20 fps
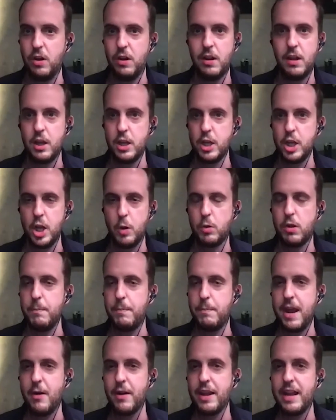you know,
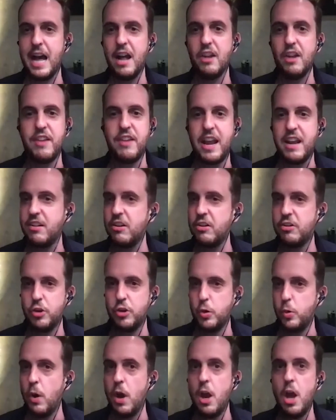comparing our data to
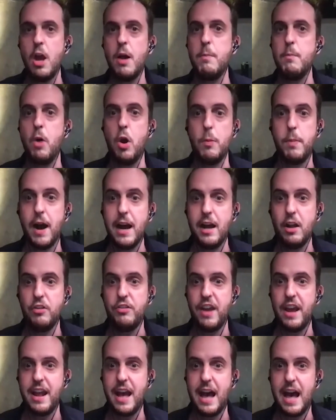mobile data
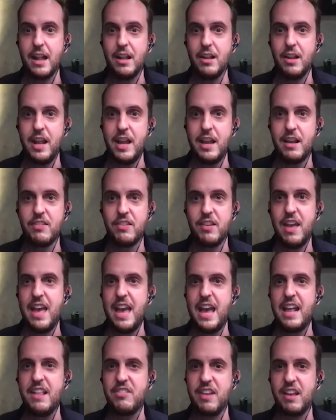analytics. It's
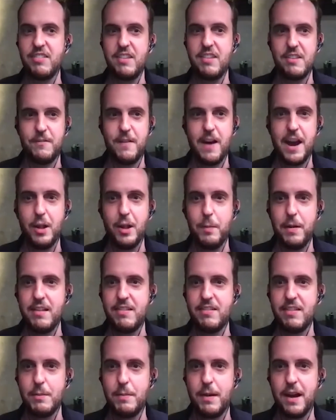just this final piece of the
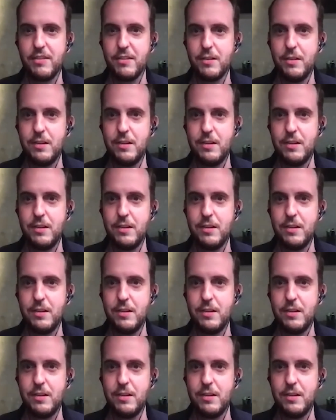puzzle.